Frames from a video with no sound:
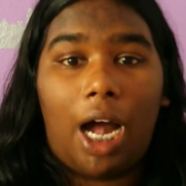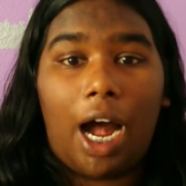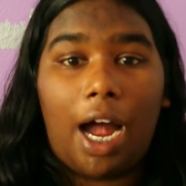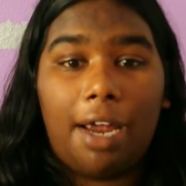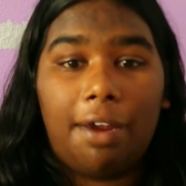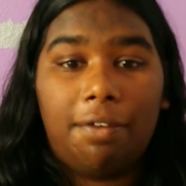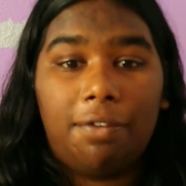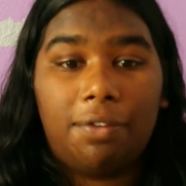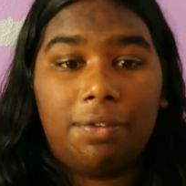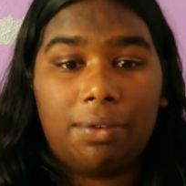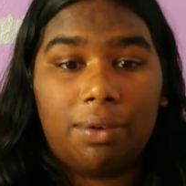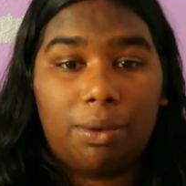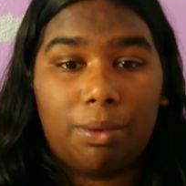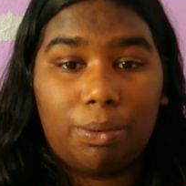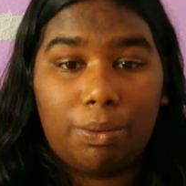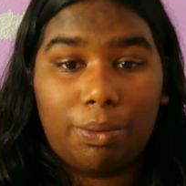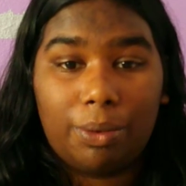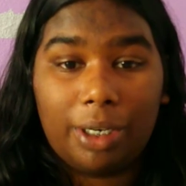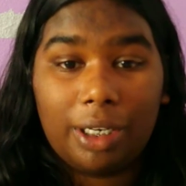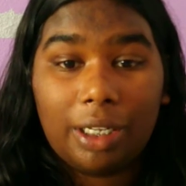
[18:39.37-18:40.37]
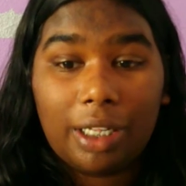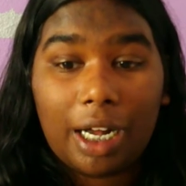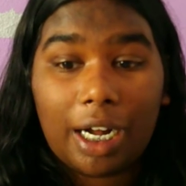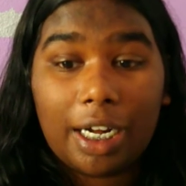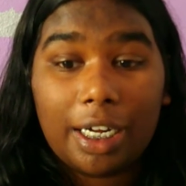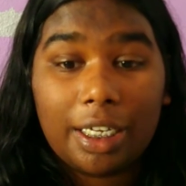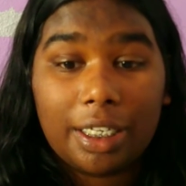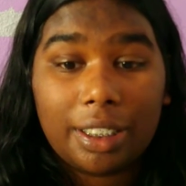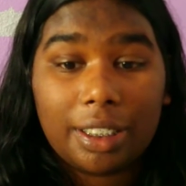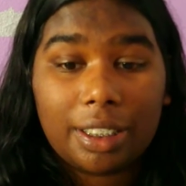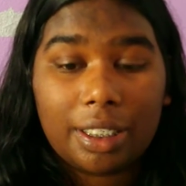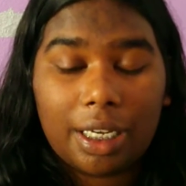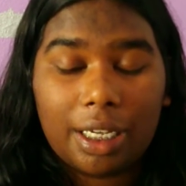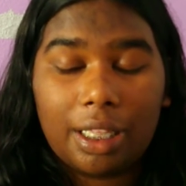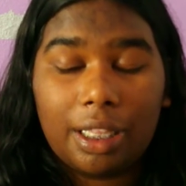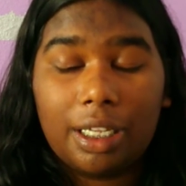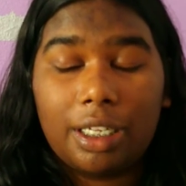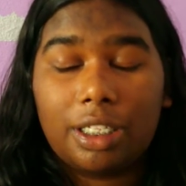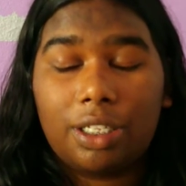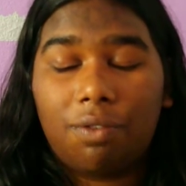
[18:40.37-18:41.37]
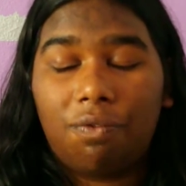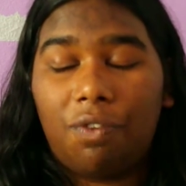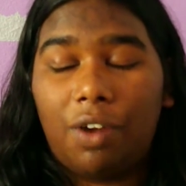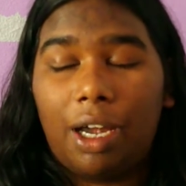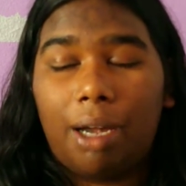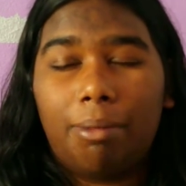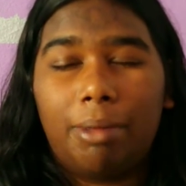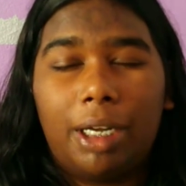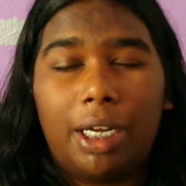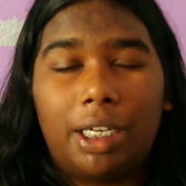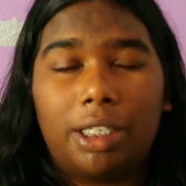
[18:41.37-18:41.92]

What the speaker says: I've realized, and this family